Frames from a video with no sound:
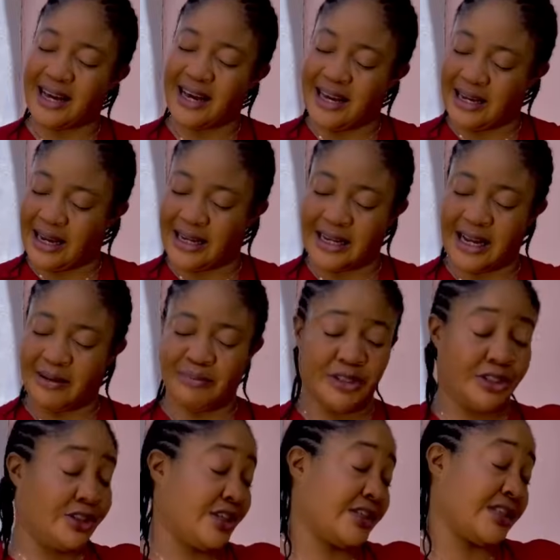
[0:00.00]
I am
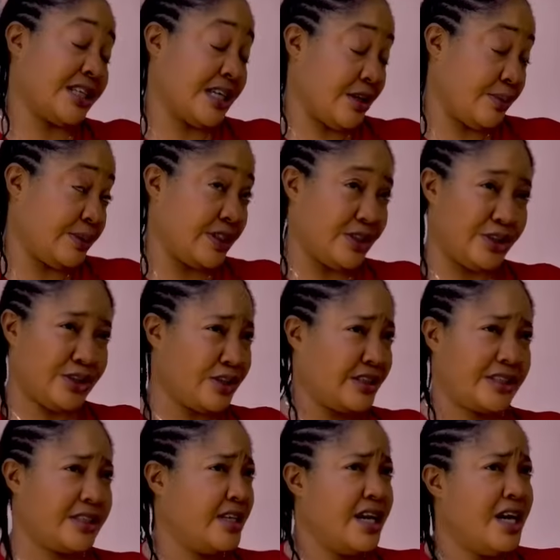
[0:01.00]
just an option,
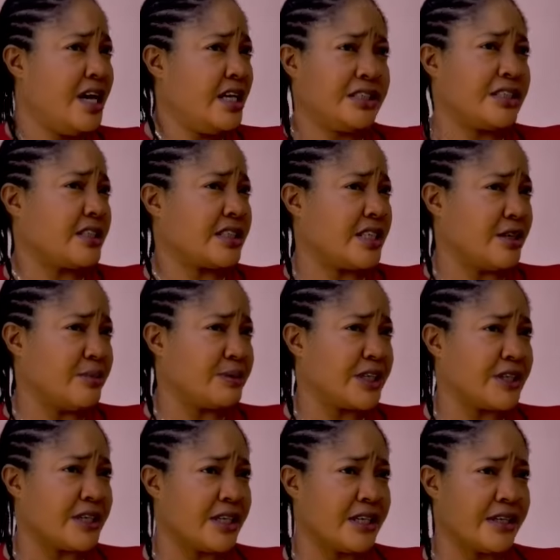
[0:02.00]
just an option.